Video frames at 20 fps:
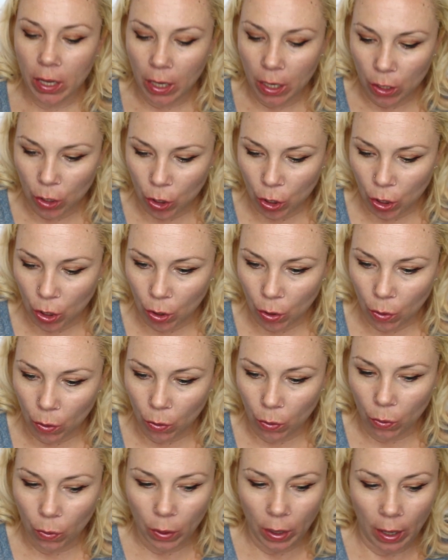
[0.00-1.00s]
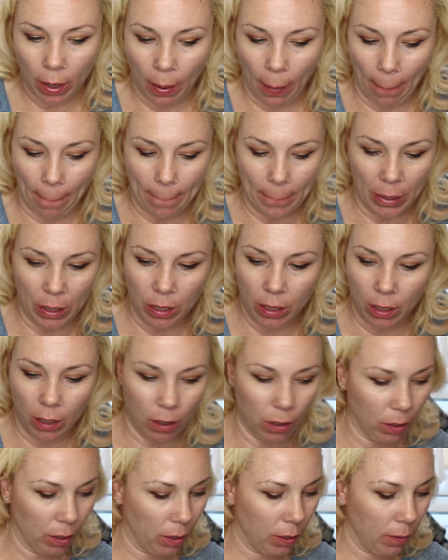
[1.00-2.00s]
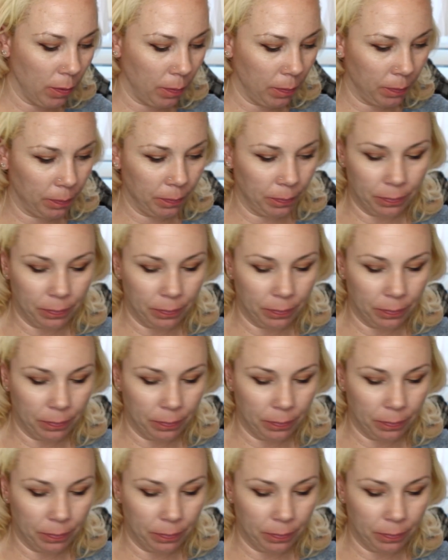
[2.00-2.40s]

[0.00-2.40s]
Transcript: to put on,